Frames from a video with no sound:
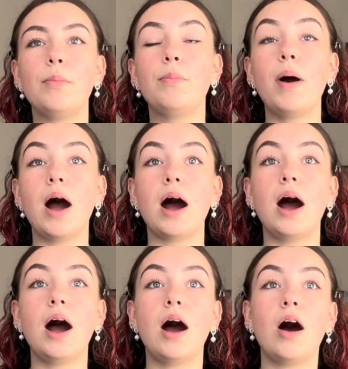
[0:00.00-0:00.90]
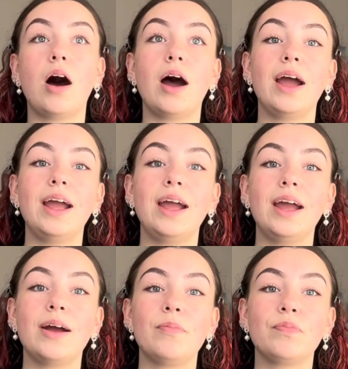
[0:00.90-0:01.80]
But
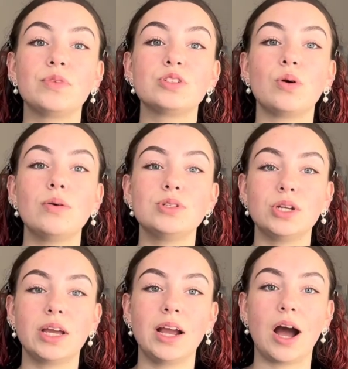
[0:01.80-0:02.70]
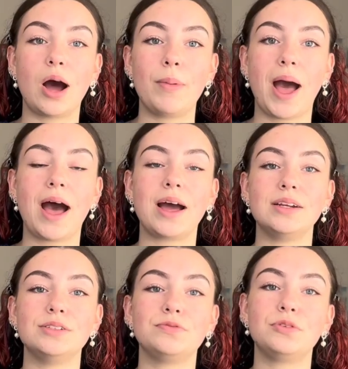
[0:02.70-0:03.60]
I was looking up,
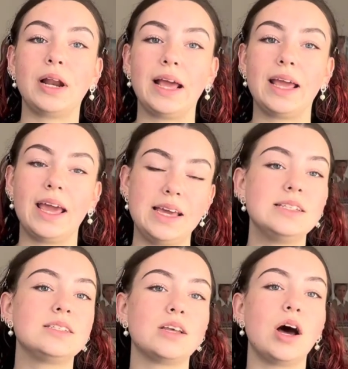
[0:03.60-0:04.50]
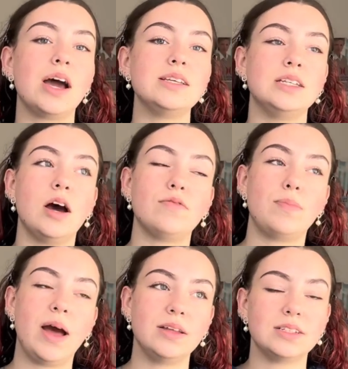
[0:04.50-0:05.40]
and for like his size in other
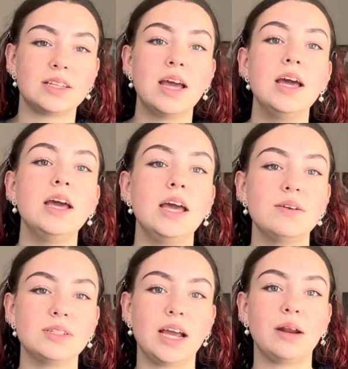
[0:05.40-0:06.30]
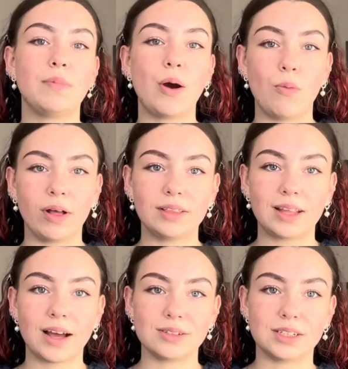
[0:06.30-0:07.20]
patterns it was saying about
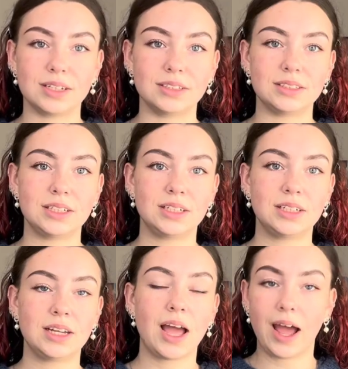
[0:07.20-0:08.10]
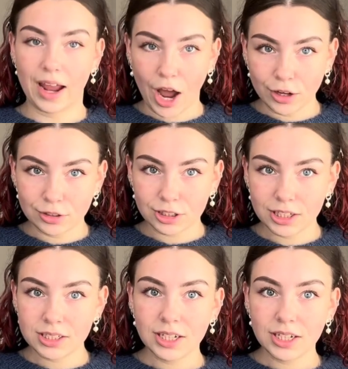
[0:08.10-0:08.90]
1,800.